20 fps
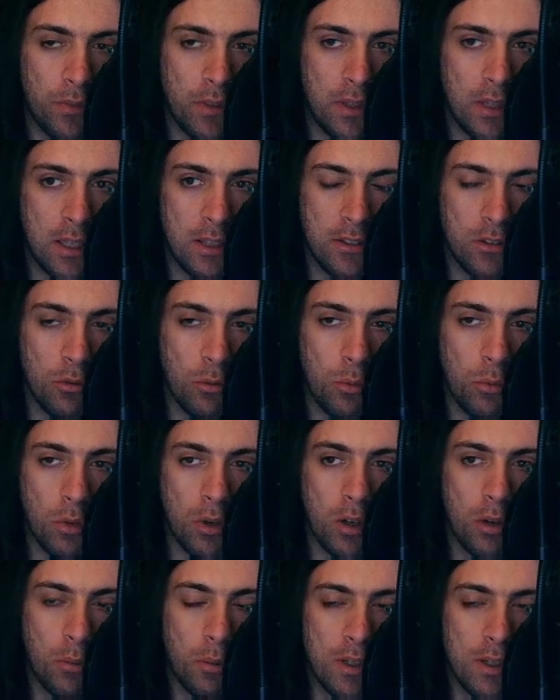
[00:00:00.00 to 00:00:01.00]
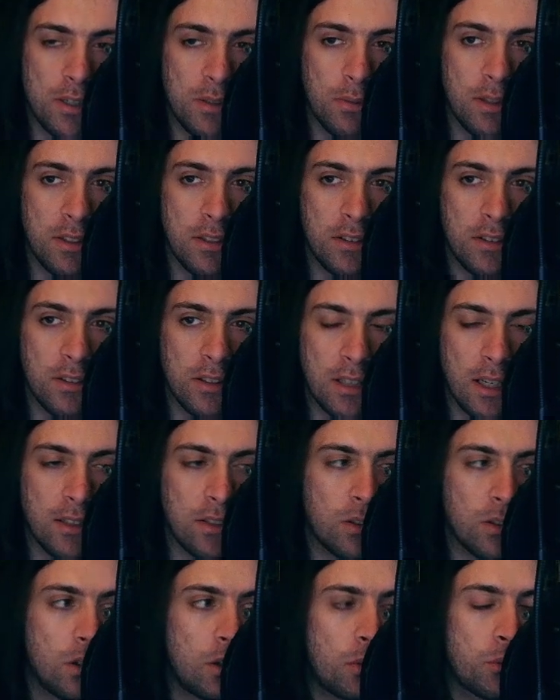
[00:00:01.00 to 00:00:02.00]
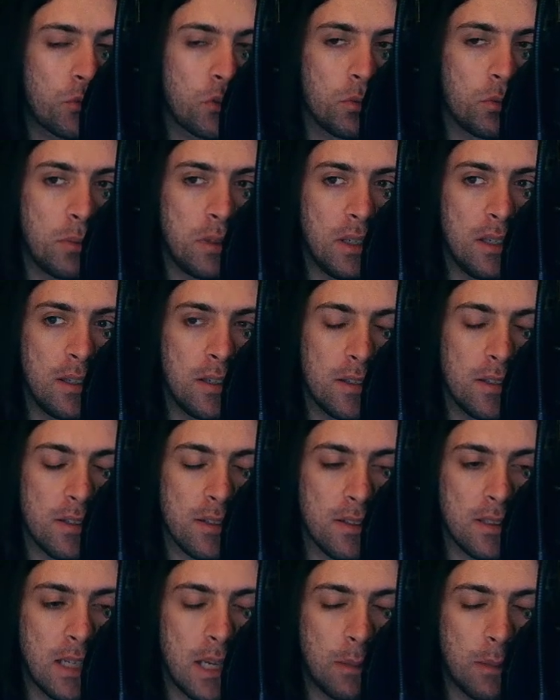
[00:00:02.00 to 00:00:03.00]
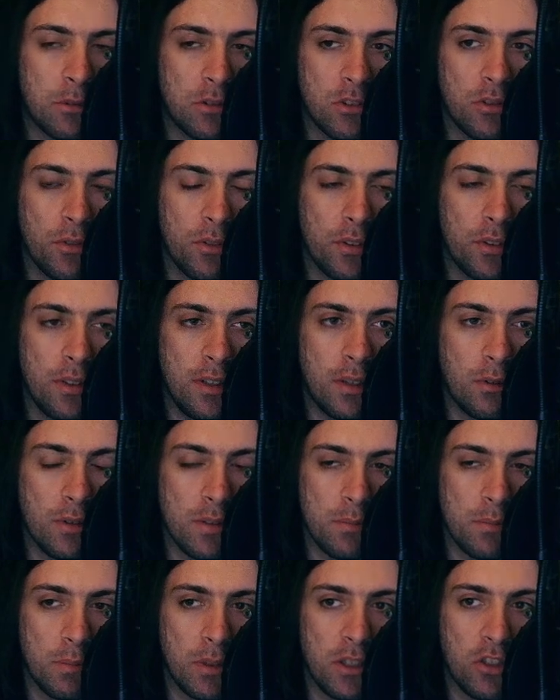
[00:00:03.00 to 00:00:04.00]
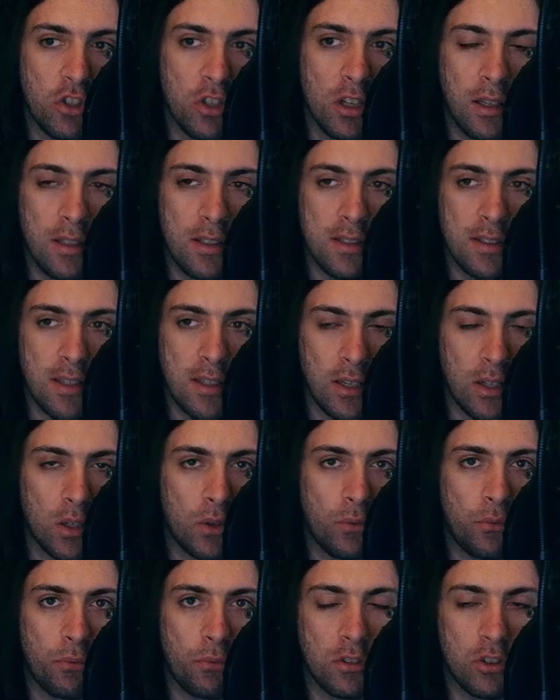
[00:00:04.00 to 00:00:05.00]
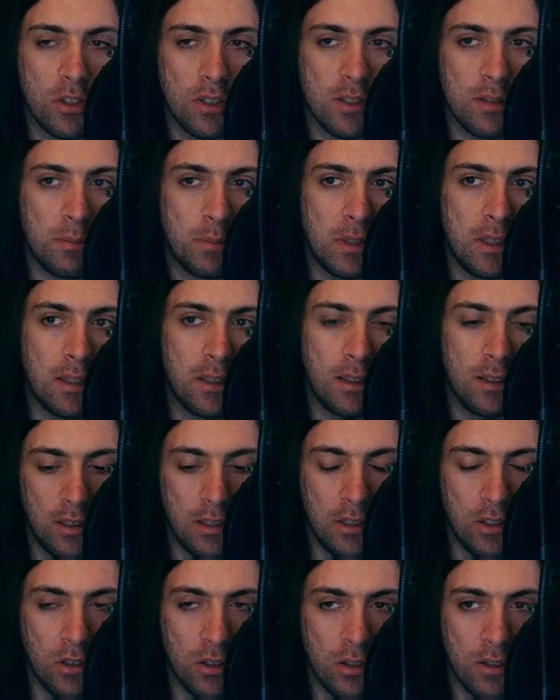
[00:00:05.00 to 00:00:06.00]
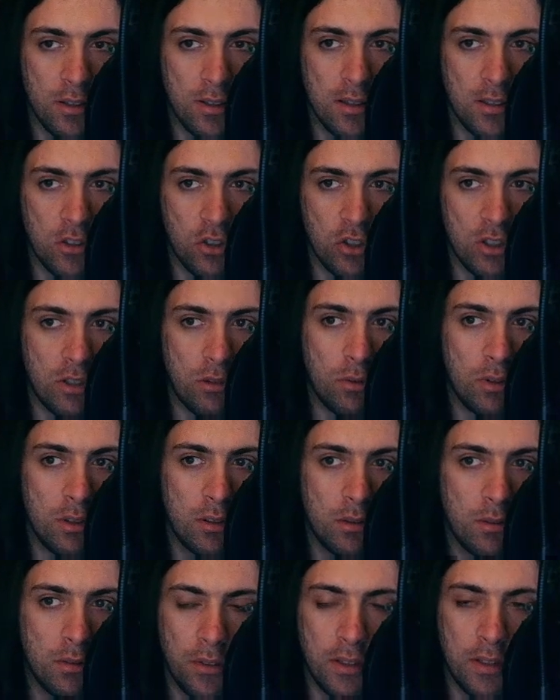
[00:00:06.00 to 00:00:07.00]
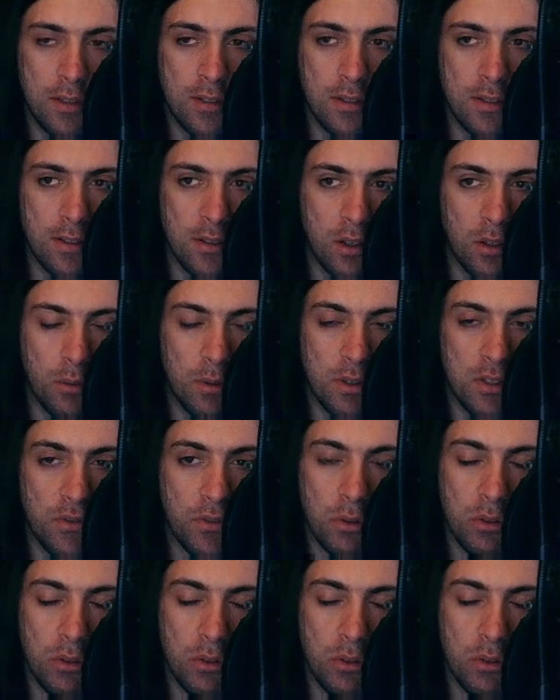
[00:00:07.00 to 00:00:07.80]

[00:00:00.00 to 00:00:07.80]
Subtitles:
that you always want the cutoff to be snapped to the nearest pitch instead of just being in hertz in general. That's always very